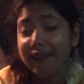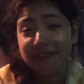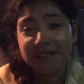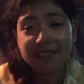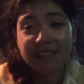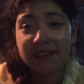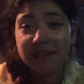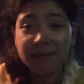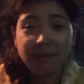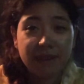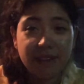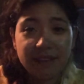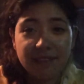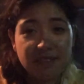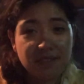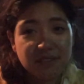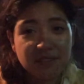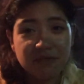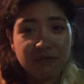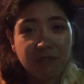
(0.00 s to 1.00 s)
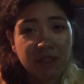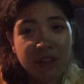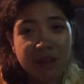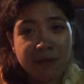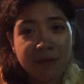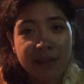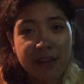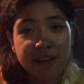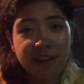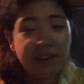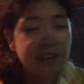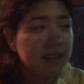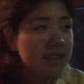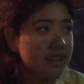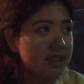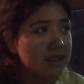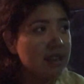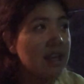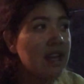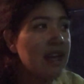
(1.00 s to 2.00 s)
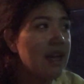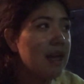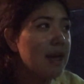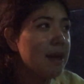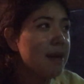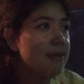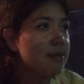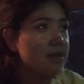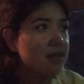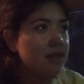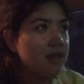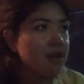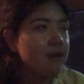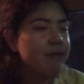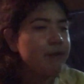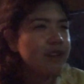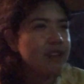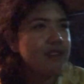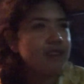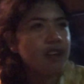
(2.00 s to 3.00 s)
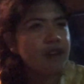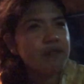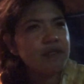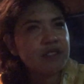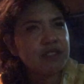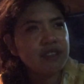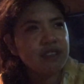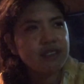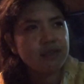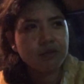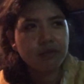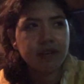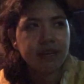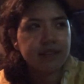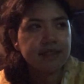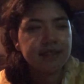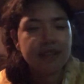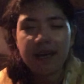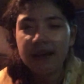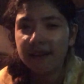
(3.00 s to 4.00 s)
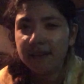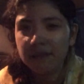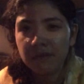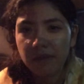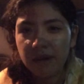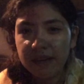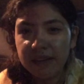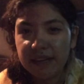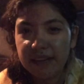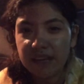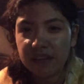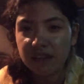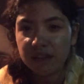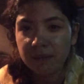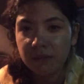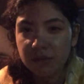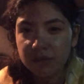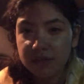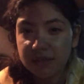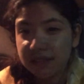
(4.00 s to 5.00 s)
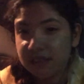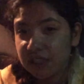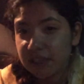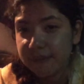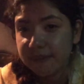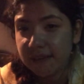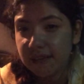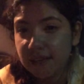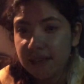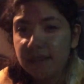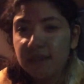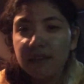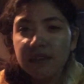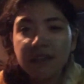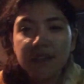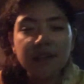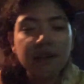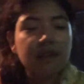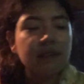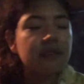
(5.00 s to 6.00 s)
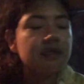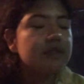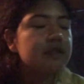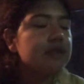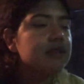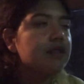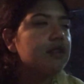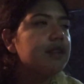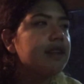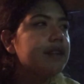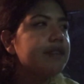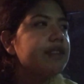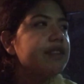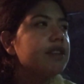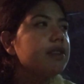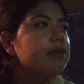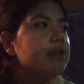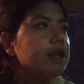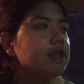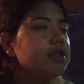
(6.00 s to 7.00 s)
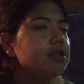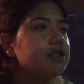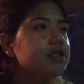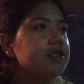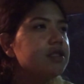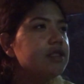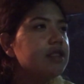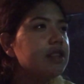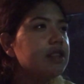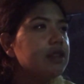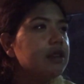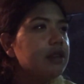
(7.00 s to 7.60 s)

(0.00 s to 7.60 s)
That place is just really weird, and the police officers said is where they get the most activity. So I thought that was really interesting.